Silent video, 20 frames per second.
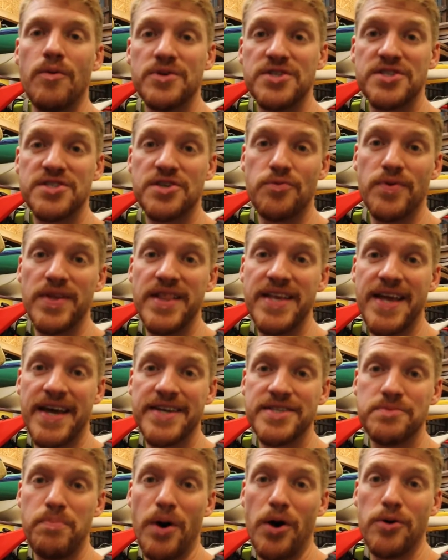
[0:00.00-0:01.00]
which is a really
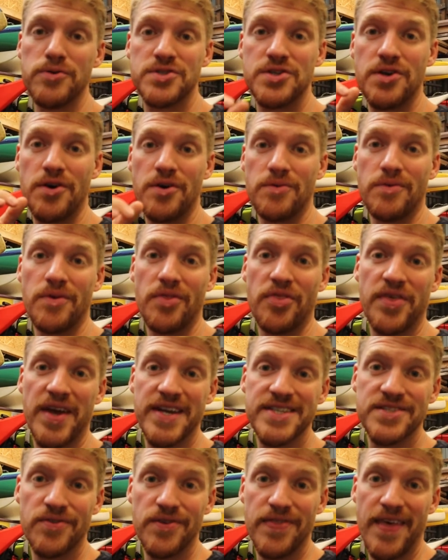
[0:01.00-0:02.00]
nice boat, so
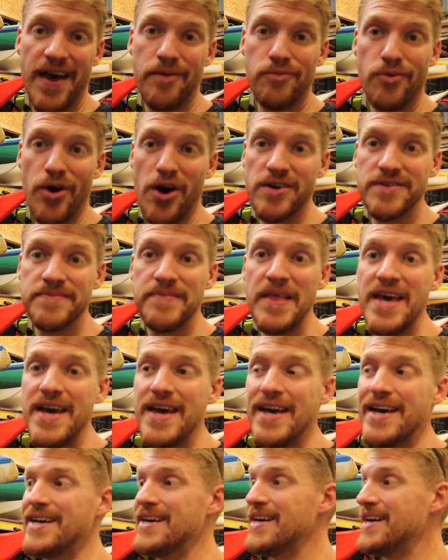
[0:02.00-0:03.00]
thanks for that, Ron.
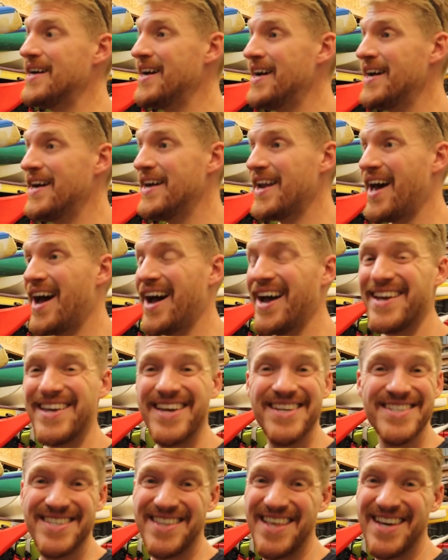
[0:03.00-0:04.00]
And I
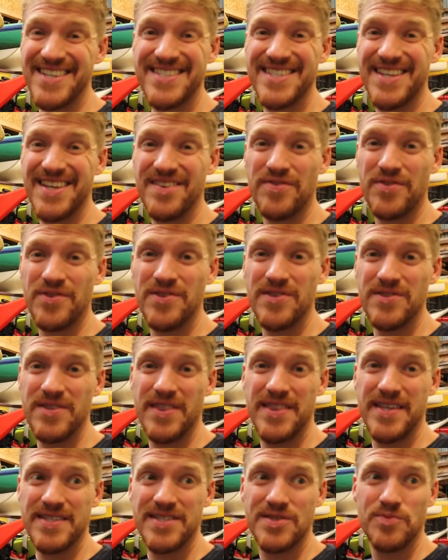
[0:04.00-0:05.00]
guess that's it for
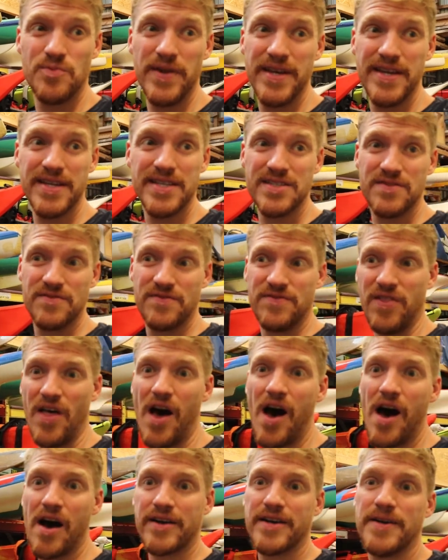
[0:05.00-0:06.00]
this week's
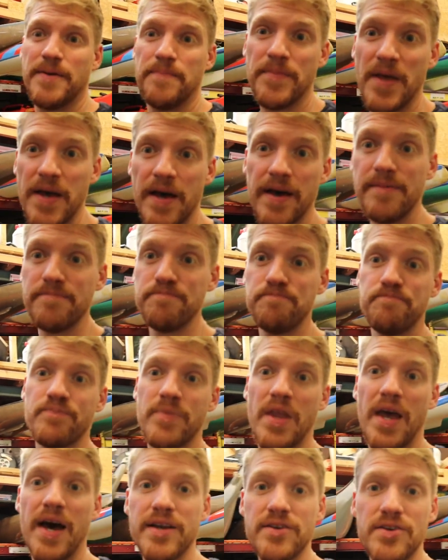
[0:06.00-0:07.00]
vlog.
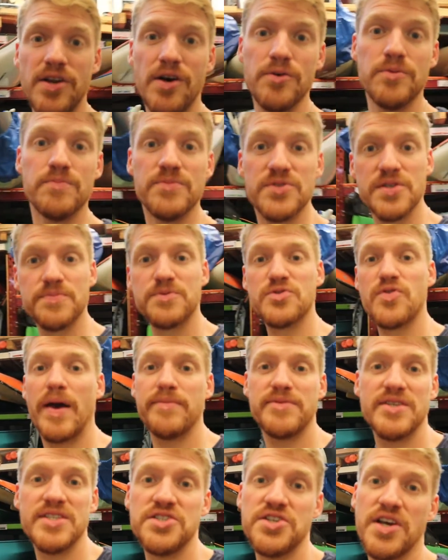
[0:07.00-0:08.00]
I don't know,
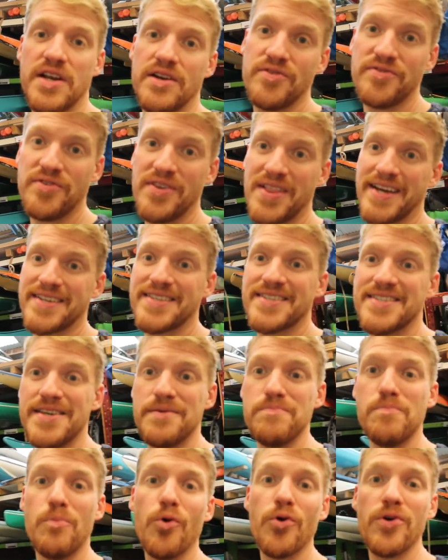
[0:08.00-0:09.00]
subscribe to the channel if you'd like to
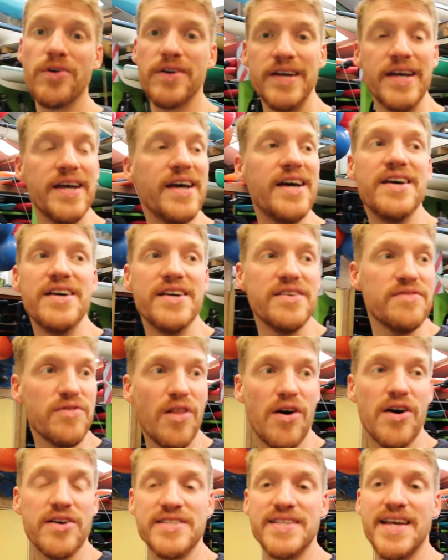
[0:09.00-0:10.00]
see more
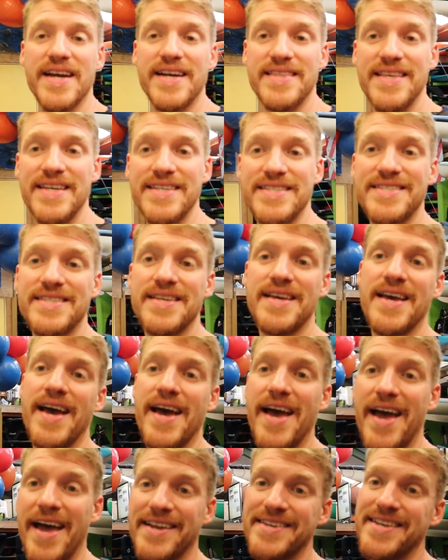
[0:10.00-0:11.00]
vlogs like this.
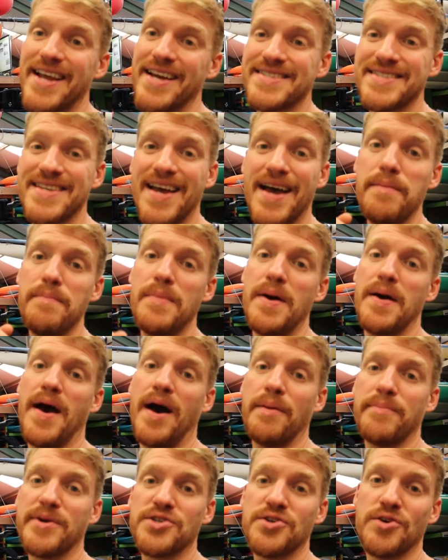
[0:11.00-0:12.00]
And next time,
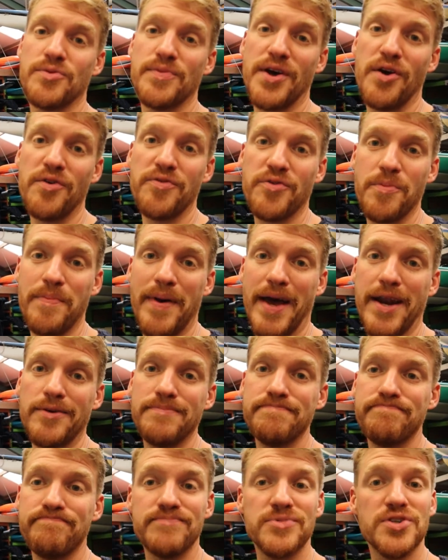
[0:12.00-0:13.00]
I'll make sure we go for a paddle.
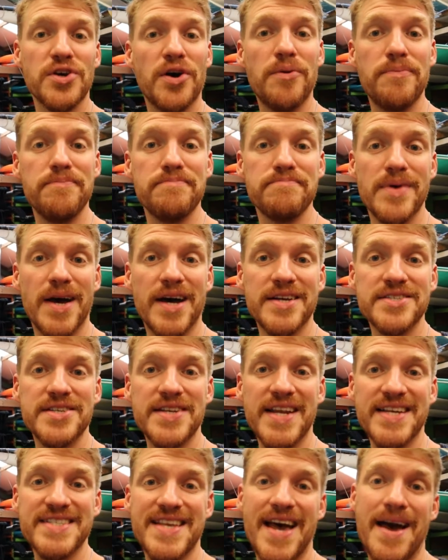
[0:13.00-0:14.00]
So,
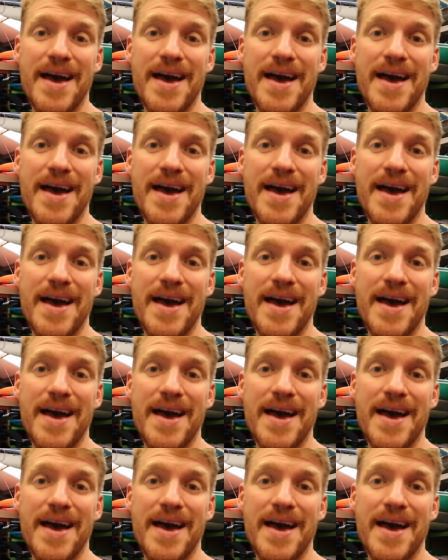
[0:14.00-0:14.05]
till next